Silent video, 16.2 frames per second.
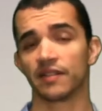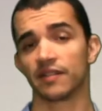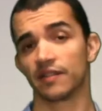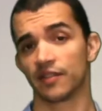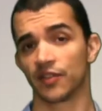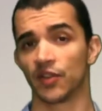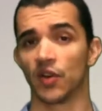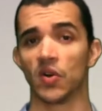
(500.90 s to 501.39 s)

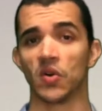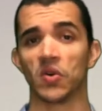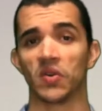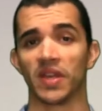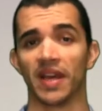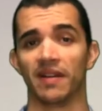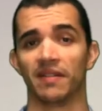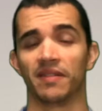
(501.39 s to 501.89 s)

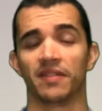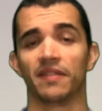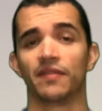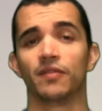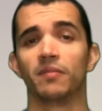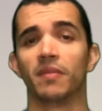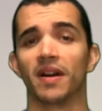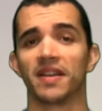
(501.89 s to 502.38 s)
So yeah,
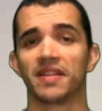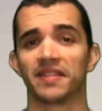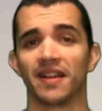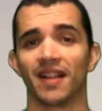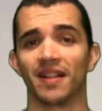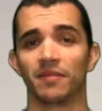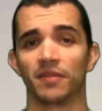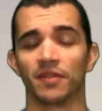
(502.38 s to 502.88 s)
if you buy
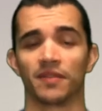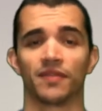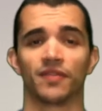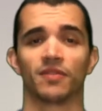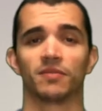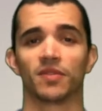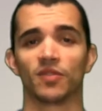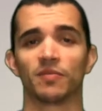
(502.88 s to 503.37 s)
salmon
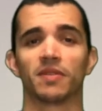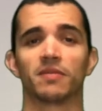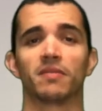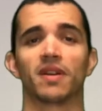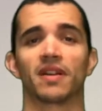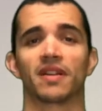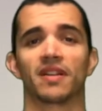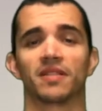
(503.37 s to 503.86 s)
from the
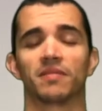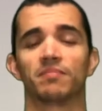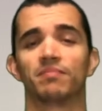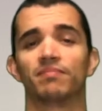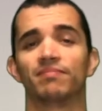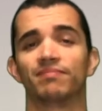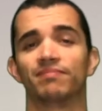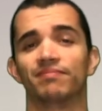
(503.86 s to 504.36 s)
supermarket
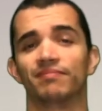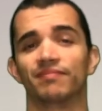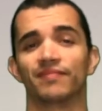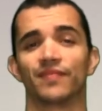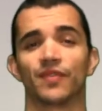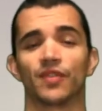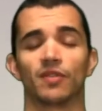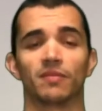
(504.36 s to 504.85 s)

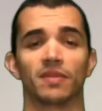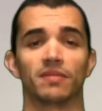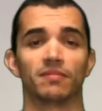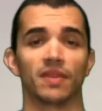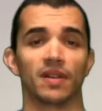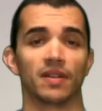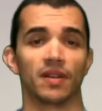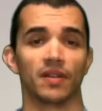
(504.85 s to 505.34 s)

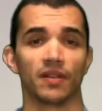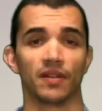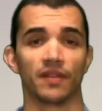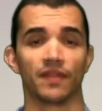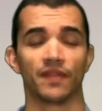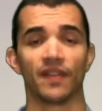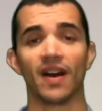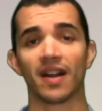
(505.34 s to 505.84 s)
from a
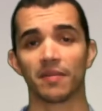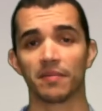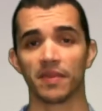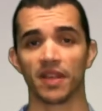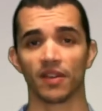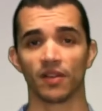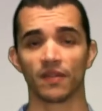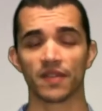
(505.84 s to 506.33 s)

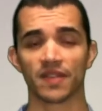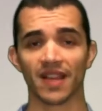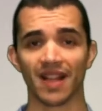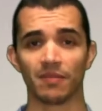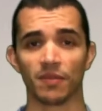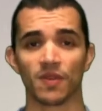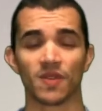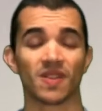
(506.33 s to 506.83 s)
farming of
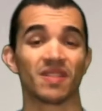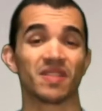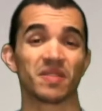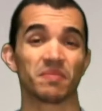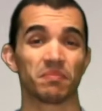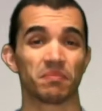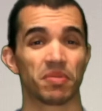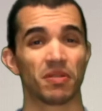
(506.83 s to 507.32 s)
salmons,
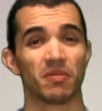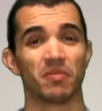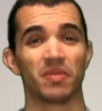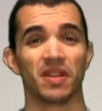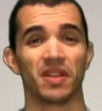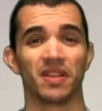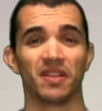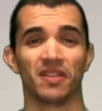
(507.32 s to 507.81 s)
it's
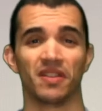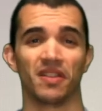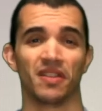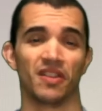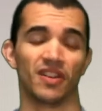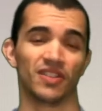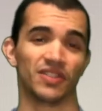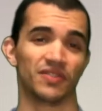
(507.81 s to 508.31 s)
probably
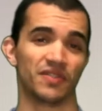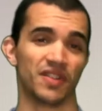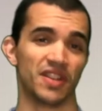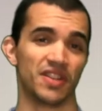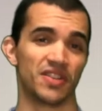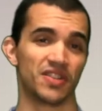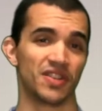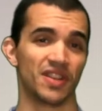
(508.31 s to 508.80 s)
not
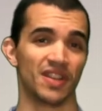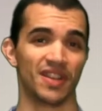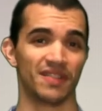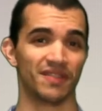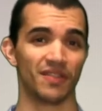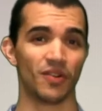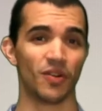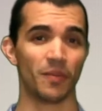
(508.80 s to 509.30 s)
rich
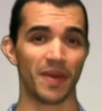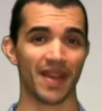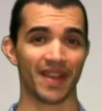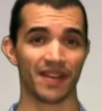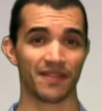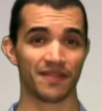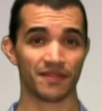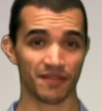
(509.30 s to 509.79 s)
in
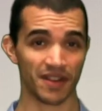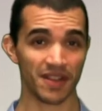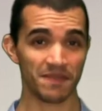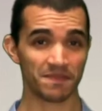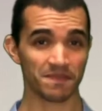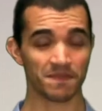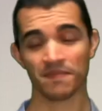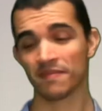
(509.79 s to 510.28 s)
omega-3.